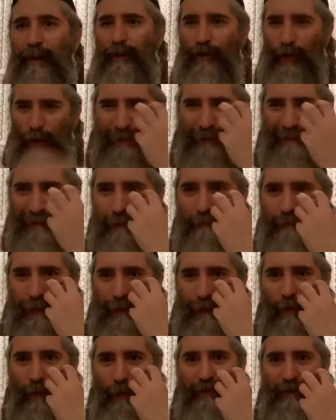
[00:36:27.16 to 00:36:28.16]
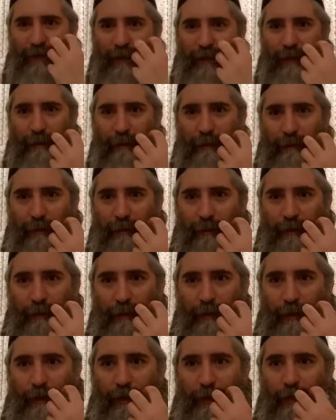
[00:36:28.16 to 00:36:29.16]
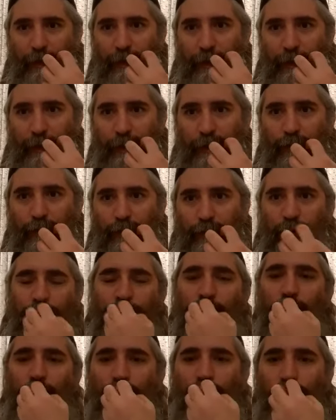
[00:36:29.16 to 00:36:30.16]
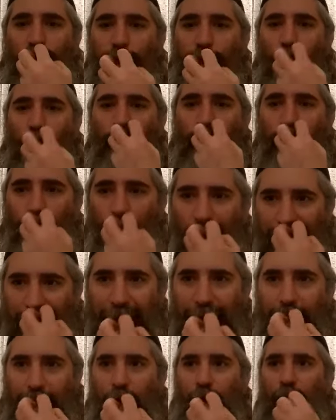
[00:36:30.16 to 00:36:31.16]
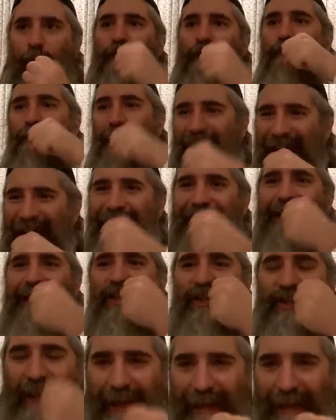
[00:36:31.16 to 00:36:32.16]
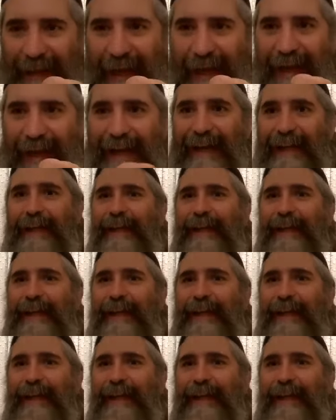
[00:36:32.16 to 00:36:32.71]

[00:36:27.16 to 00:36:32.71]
You understand my question? The, the formula of manishtana